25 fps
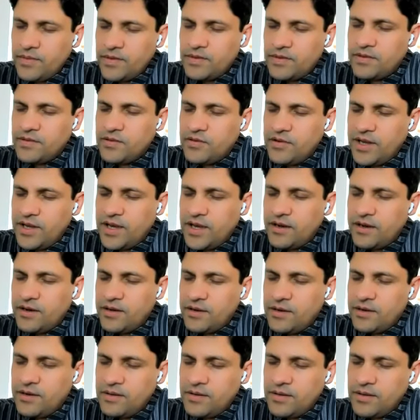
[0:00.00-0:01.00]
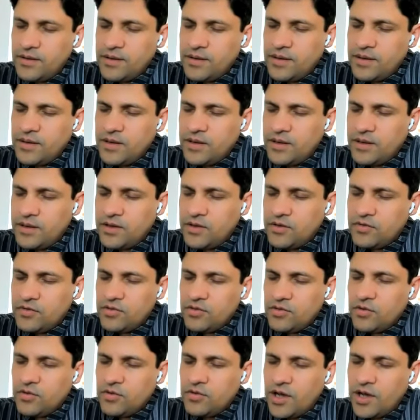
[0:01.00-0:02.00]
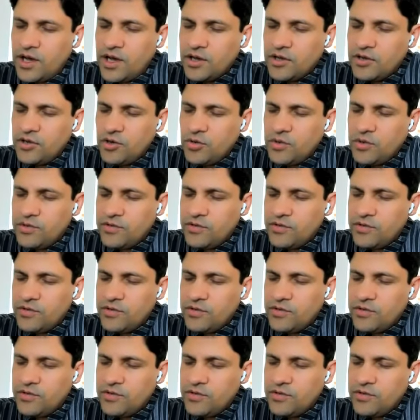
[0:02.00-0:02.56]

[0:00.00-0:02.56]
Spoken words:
This is the reality. So don't argue